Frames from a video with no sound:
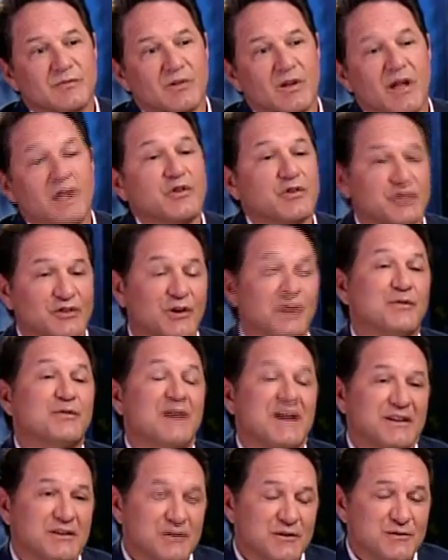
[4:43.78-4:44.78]
And you're still
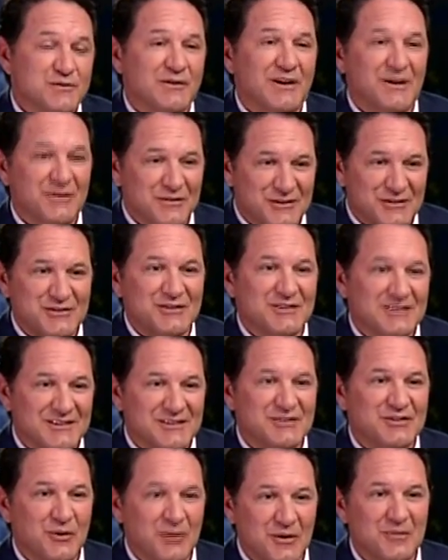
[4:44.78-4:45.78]
effective, obviously.
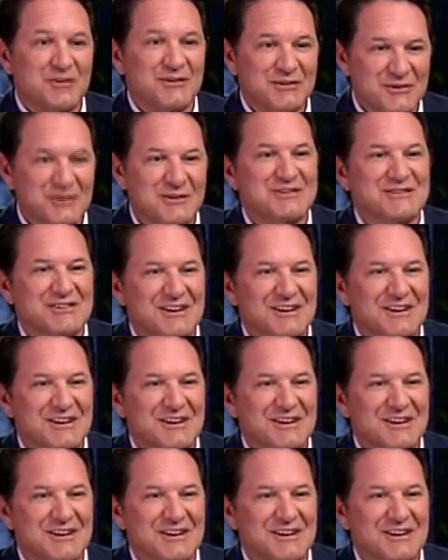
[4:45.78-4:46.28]
You're still able to do the